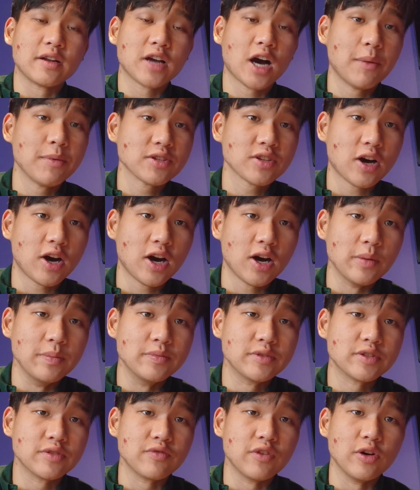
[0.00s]
Thomas
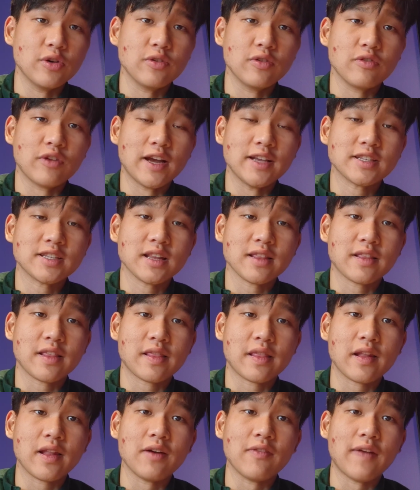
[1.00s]
Hobbes writes
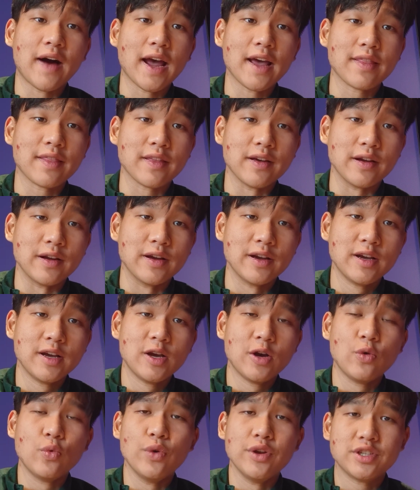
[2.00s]
The Leviathan,
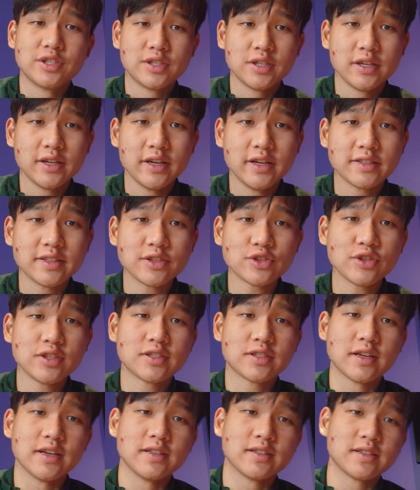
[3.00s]
which essentially
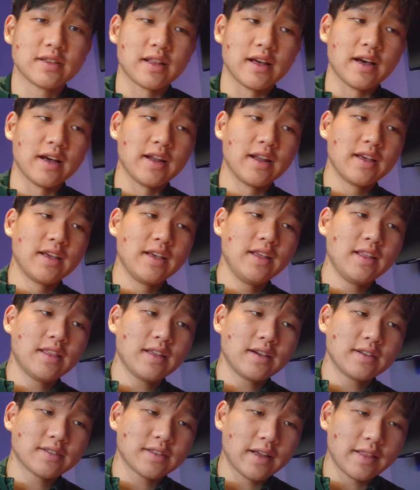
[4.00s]
states that he
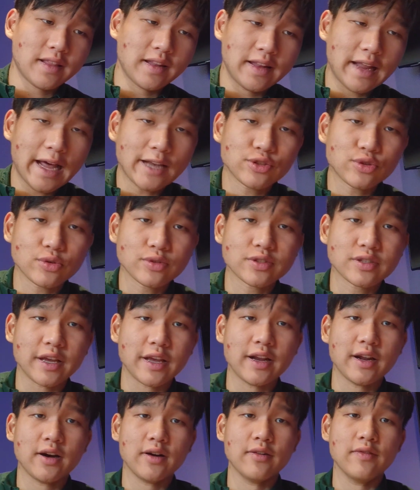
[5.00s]
thinks that the natural
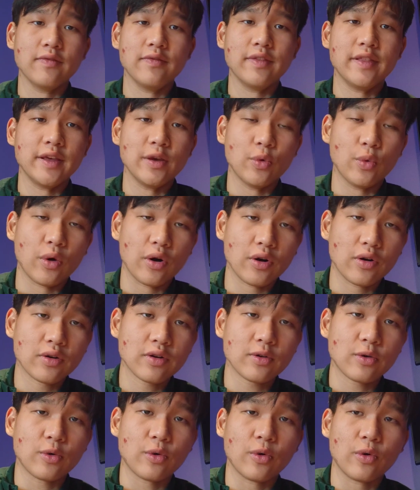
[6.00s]
state of the
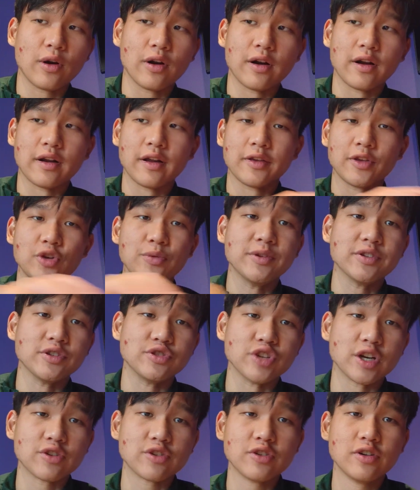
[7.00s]
world, or humans
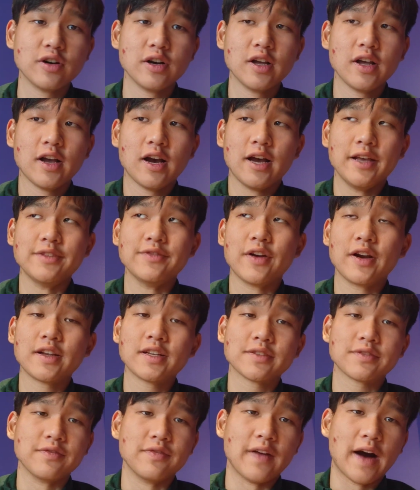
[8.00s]
in general, is very
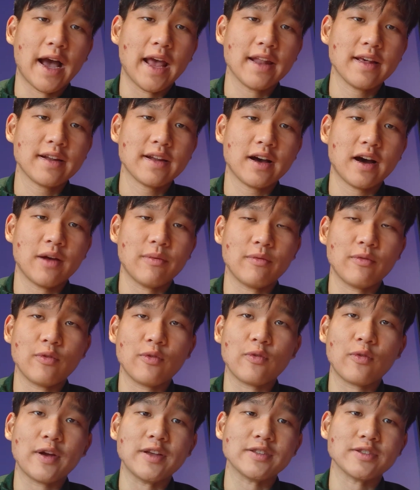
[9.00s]
just violent.
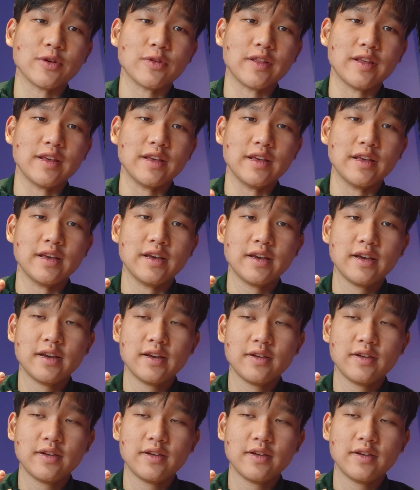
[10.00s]
Right. So the